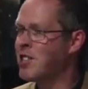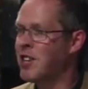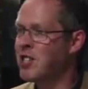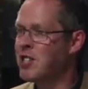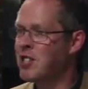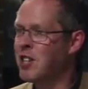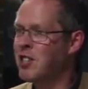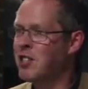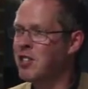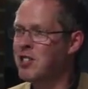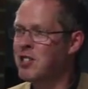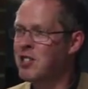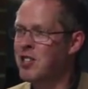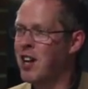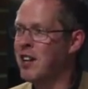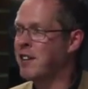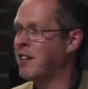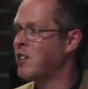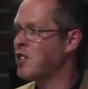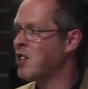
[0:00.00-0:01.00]
just, just
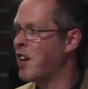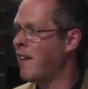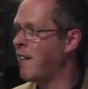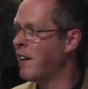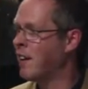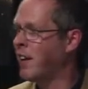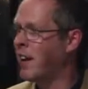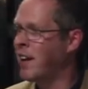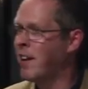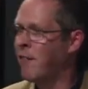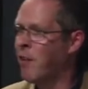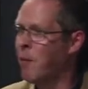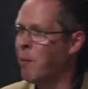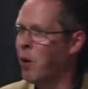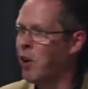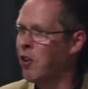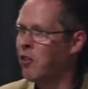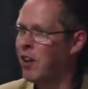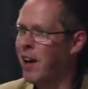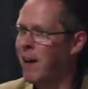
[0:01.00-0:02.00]
started sharing data from
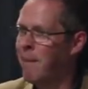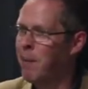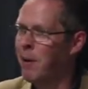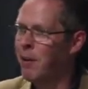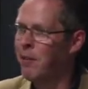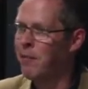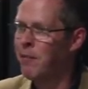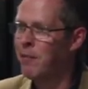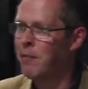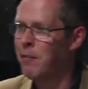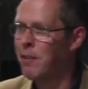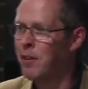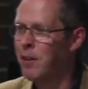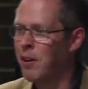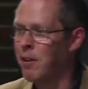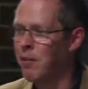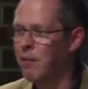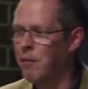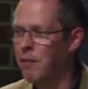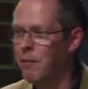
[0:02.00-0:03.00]
WhatsApp on,
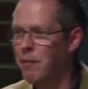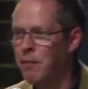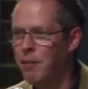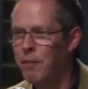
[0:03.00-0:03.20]
on